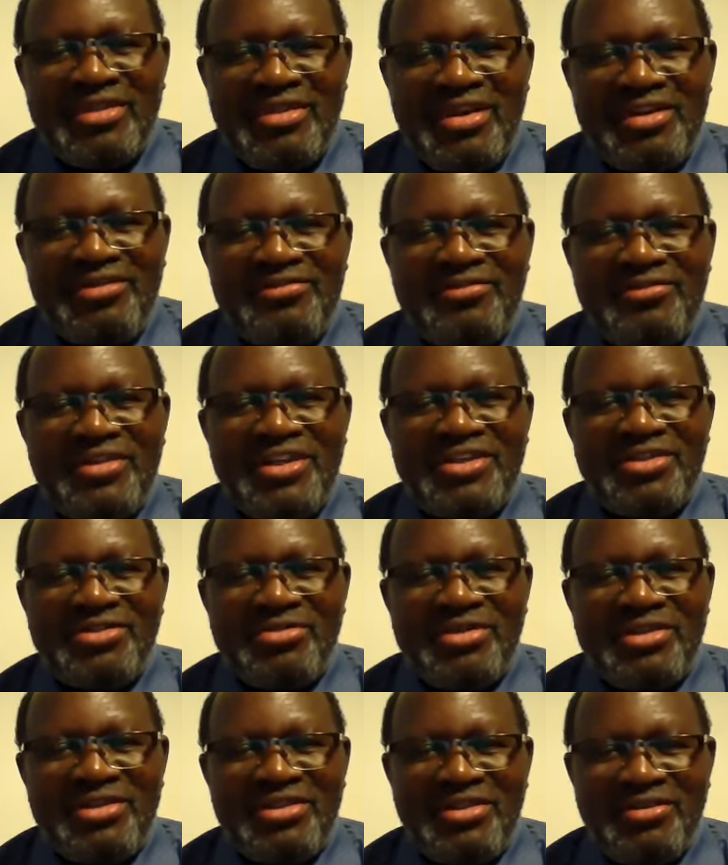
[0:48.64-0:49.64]
that
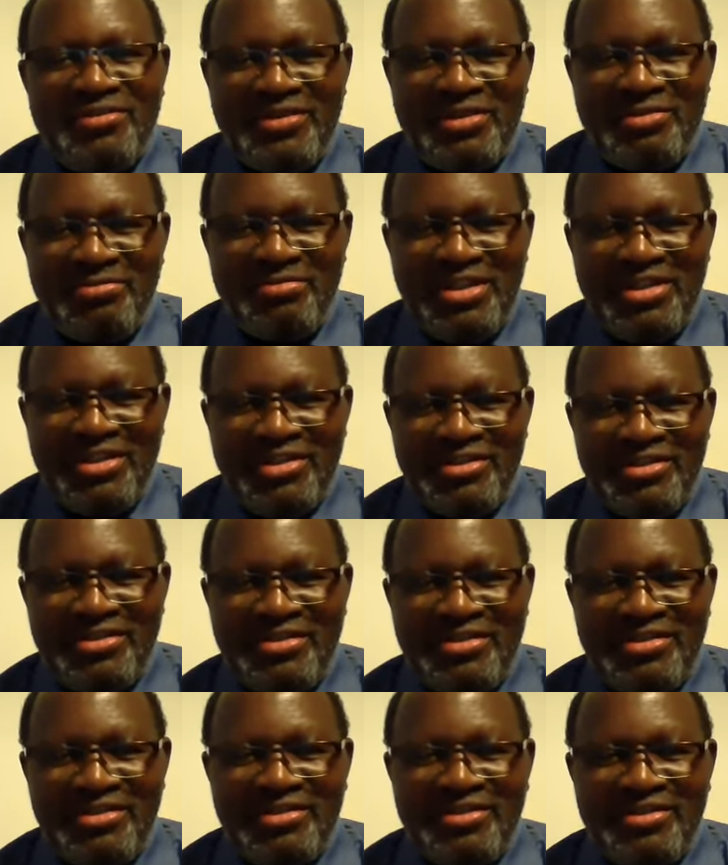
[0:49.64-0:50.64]
phrase with different
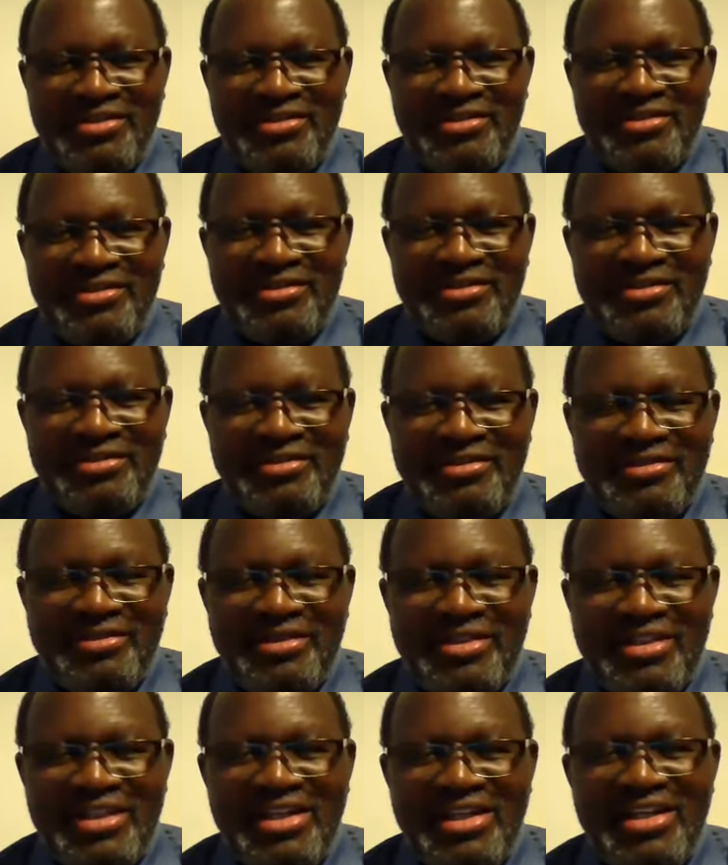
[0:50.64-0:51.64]
meanings.
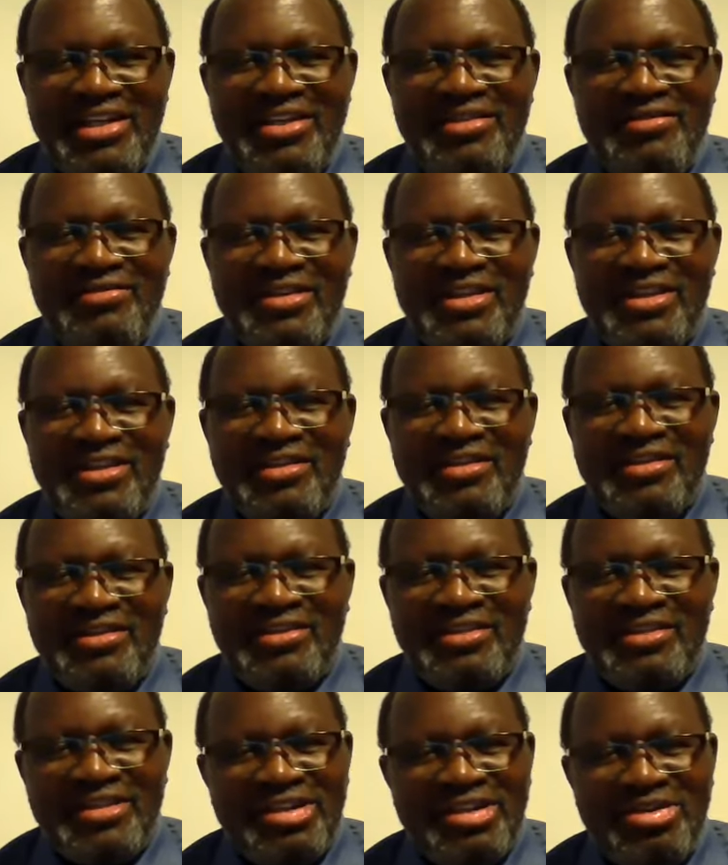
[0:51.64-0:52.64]

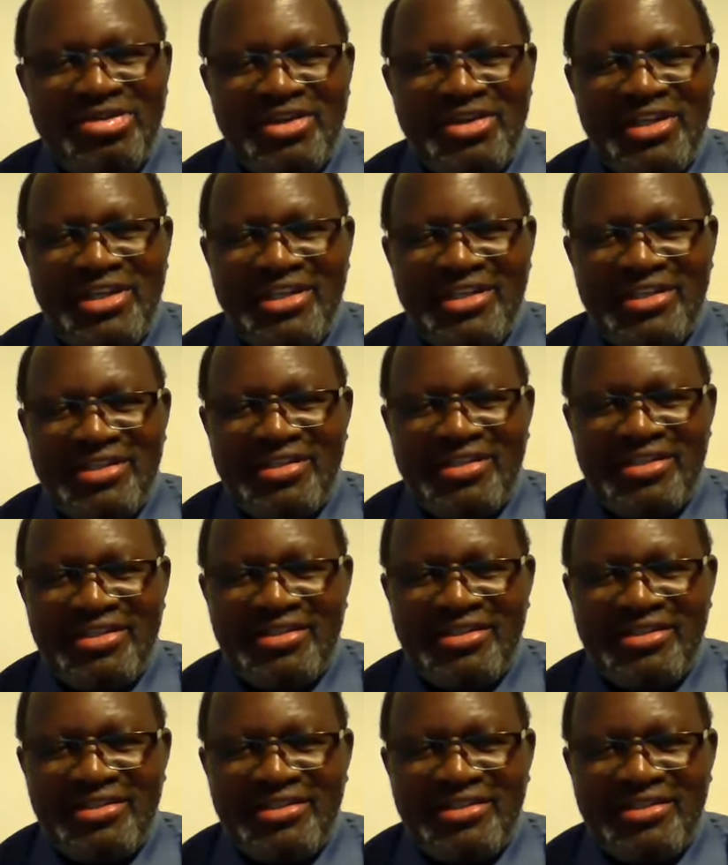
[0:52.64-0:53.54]
Living godliness.